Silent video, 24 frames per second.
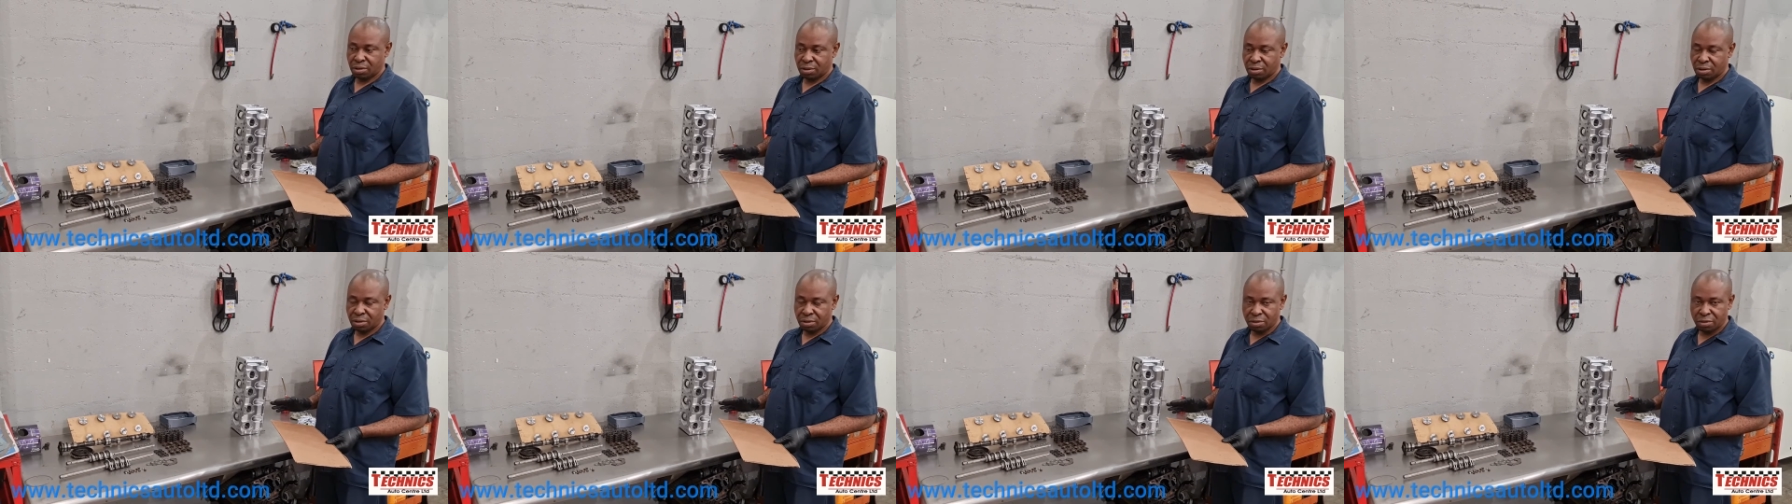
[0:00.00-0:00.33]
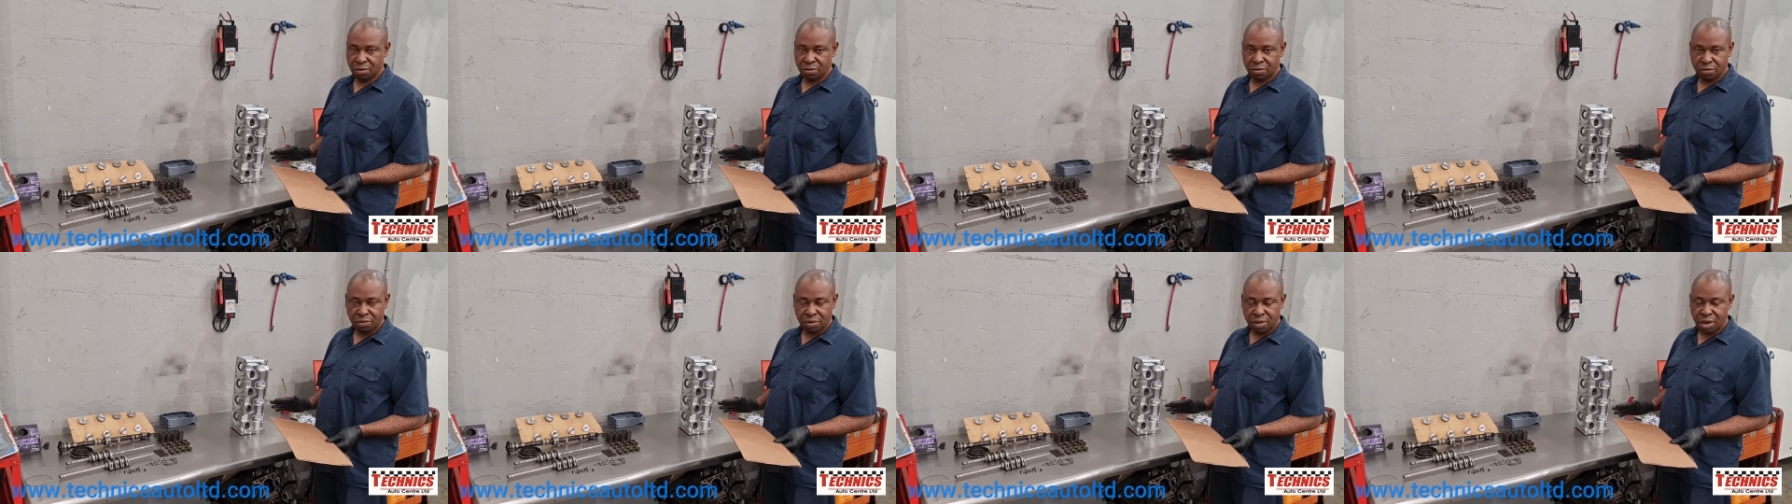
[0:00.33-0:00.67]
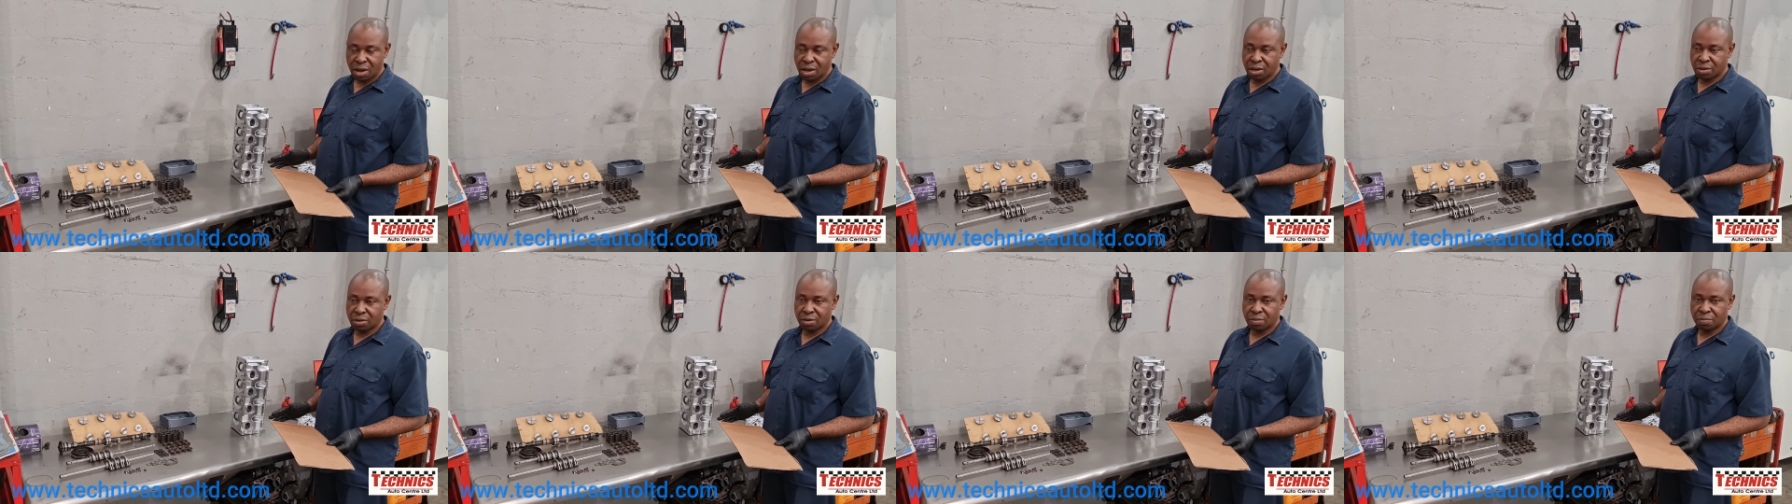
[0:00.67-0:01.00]
in the
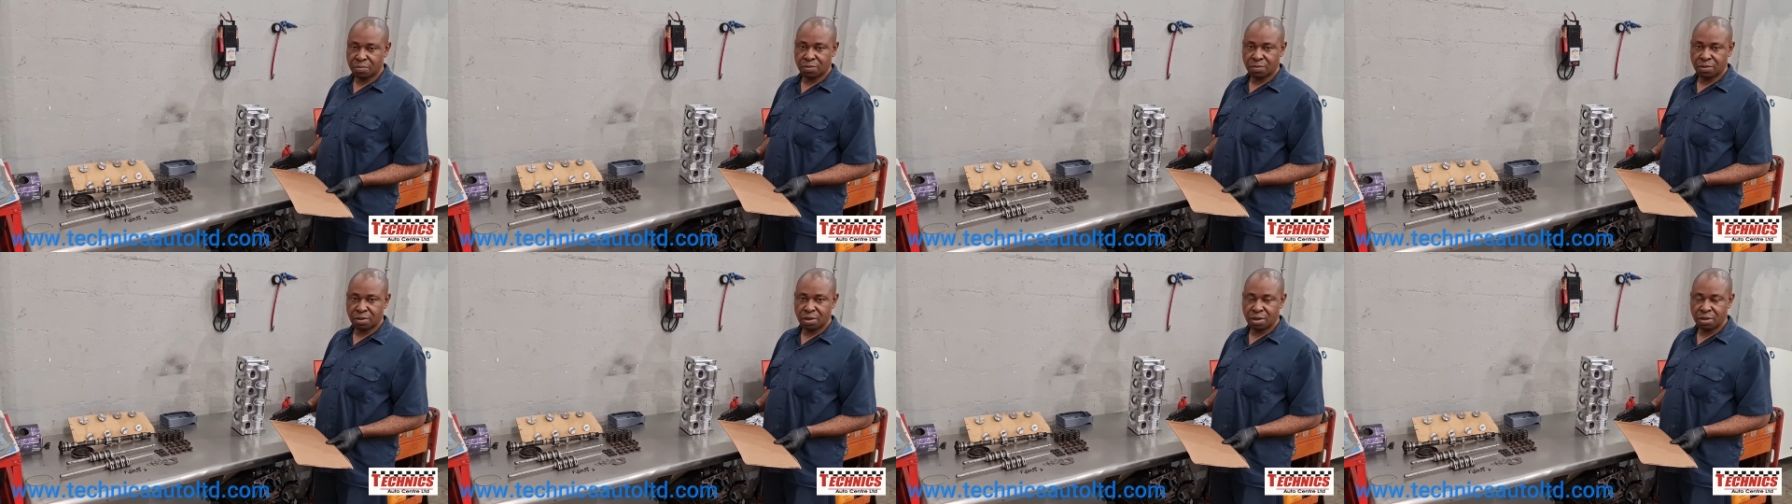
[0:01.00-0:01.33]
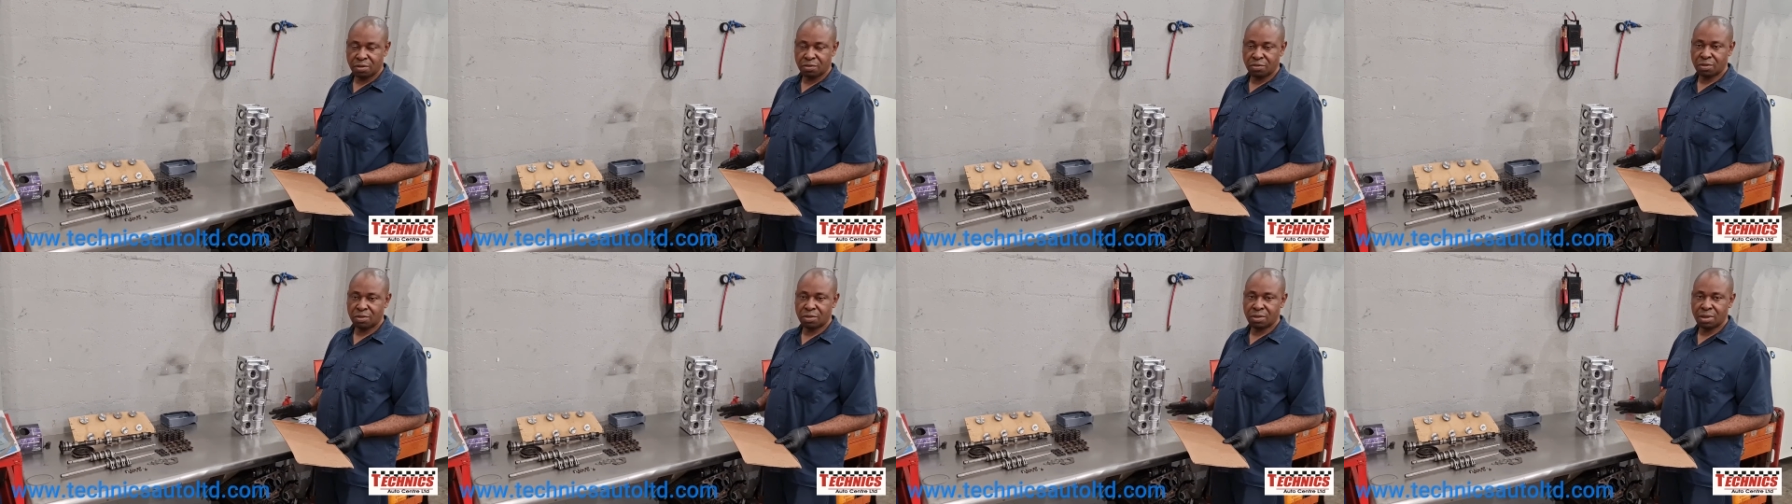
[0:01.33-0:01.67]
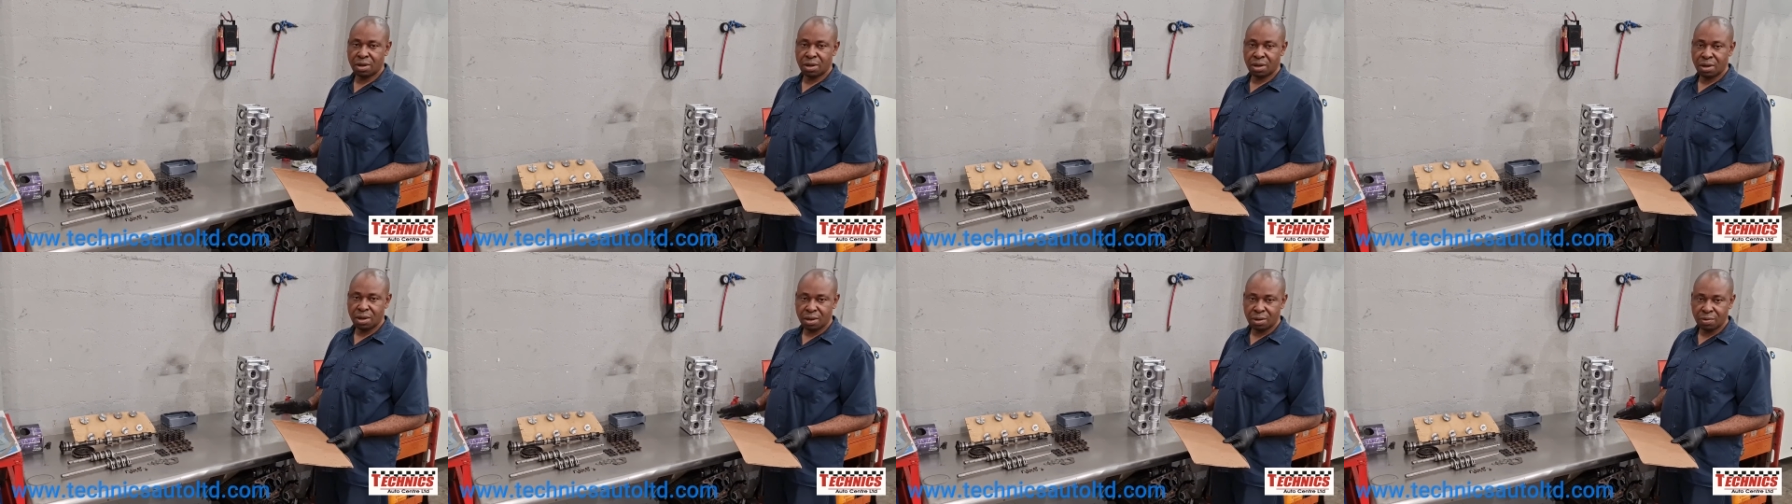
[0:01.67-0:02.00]
startup stage, it's
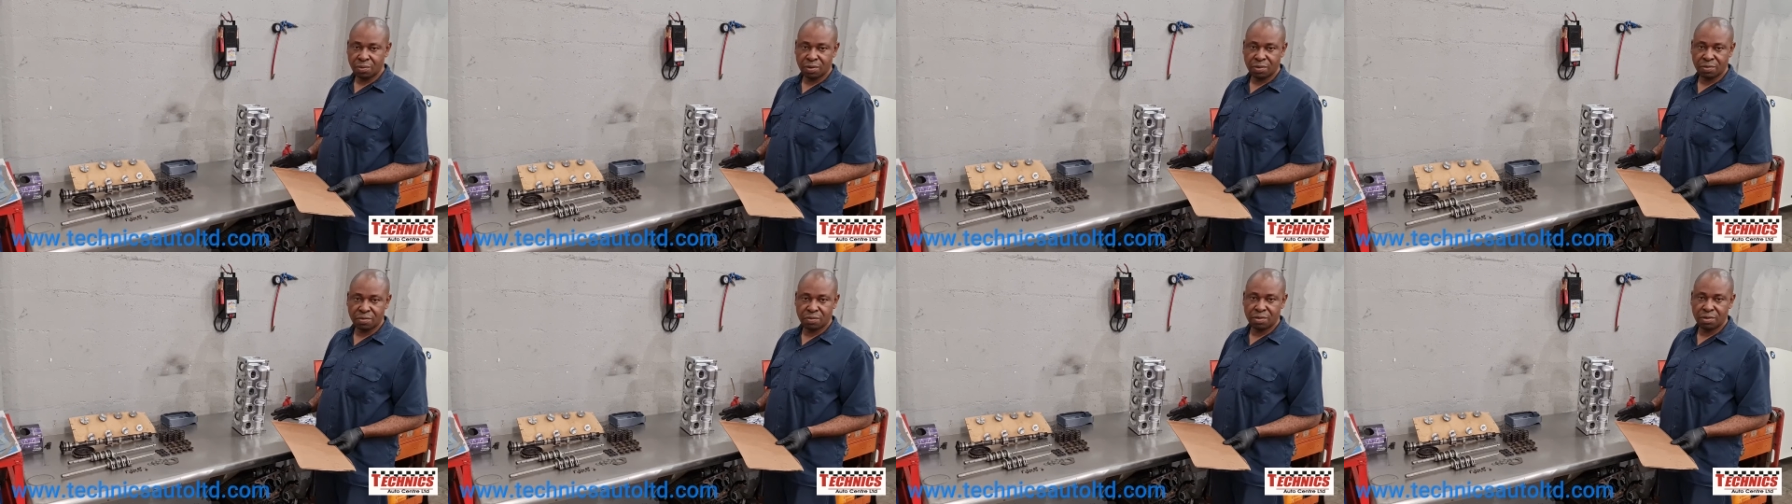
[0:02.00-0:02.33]
always